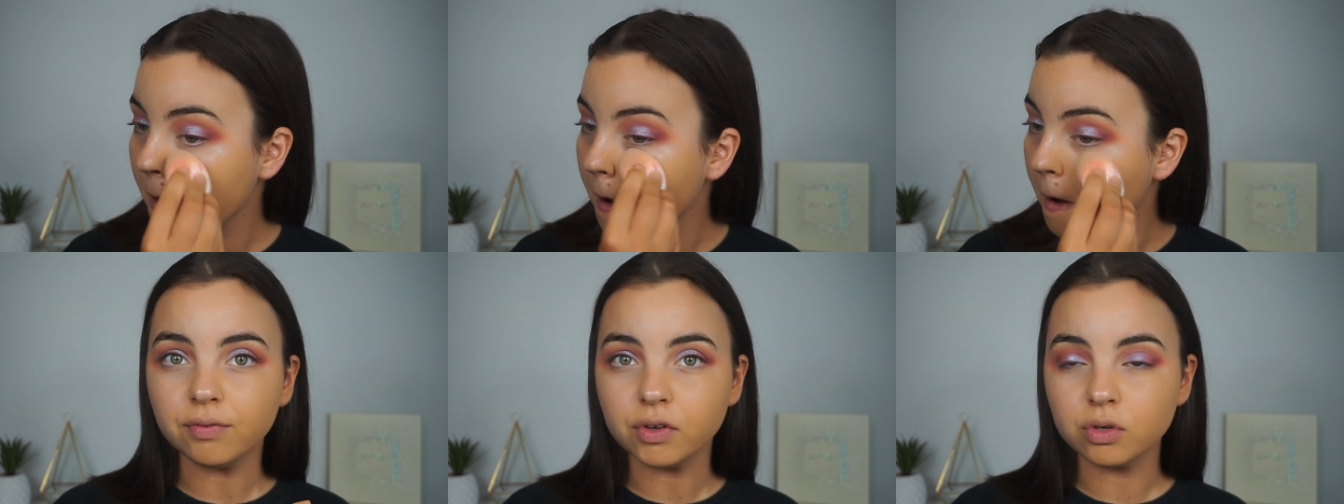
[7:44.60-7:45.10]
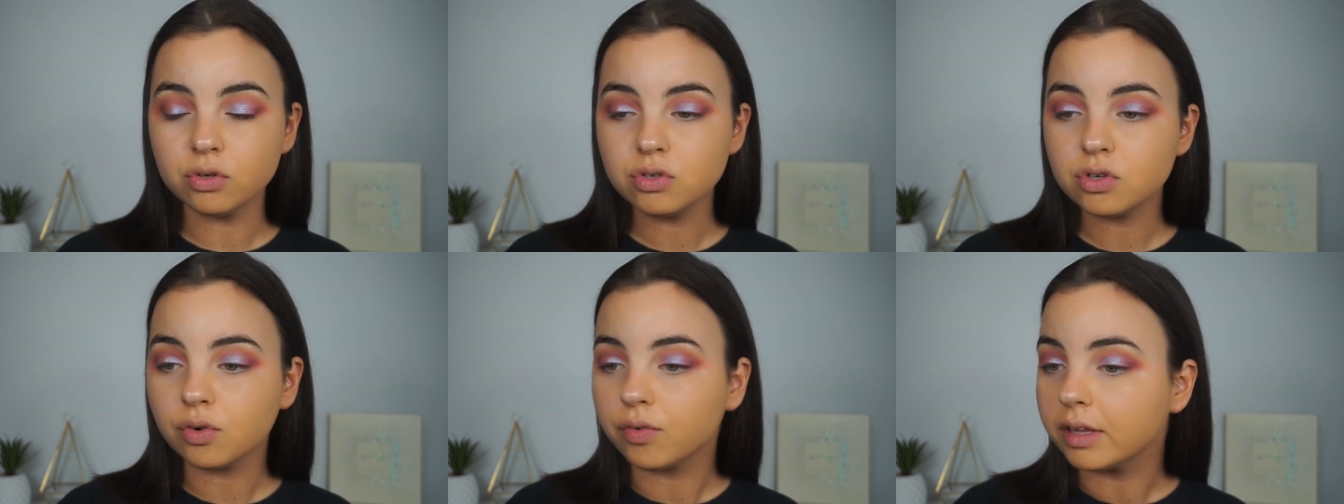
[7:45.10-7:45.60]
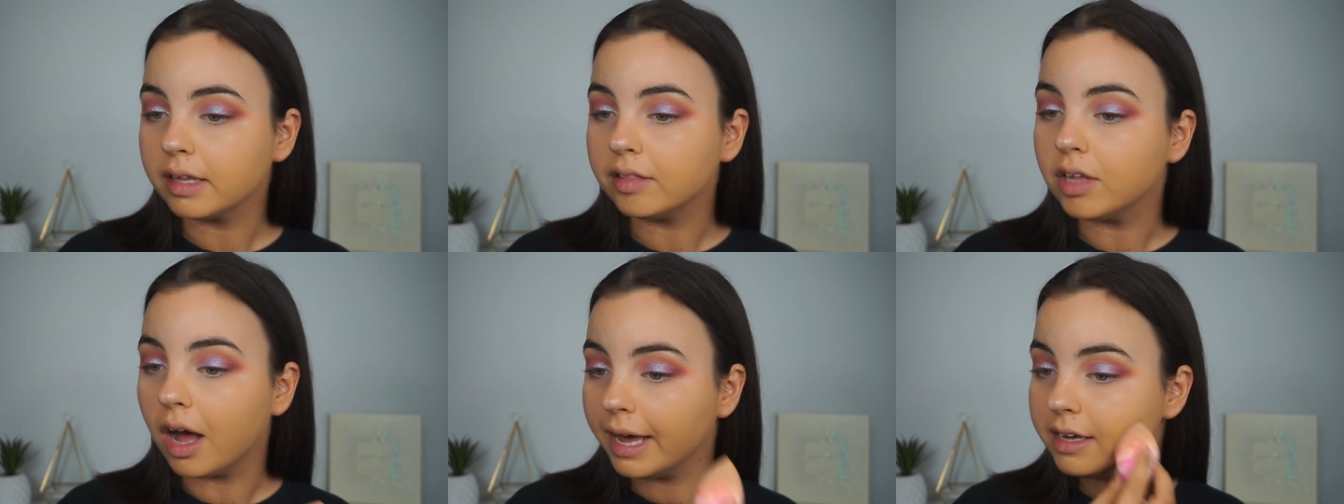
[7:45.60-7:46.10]
It feels really
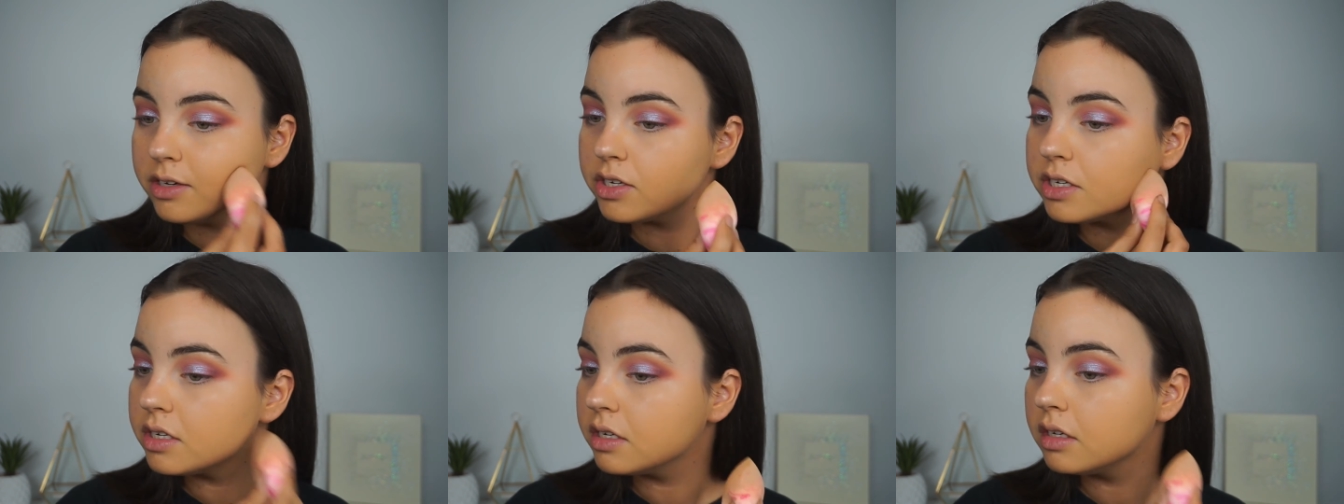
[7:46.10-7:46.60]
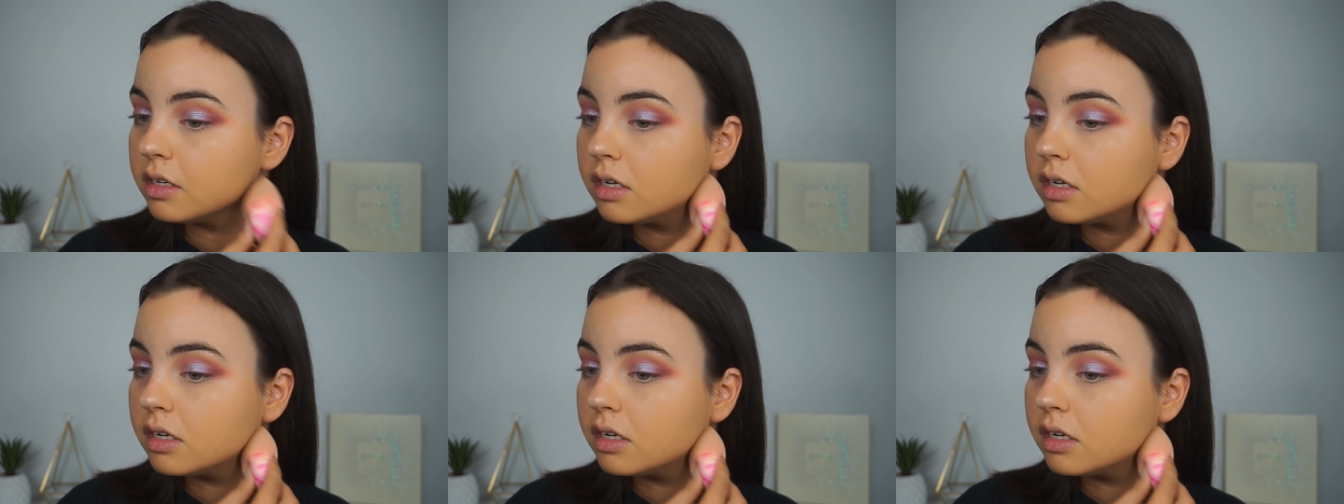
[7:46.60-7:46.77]
light.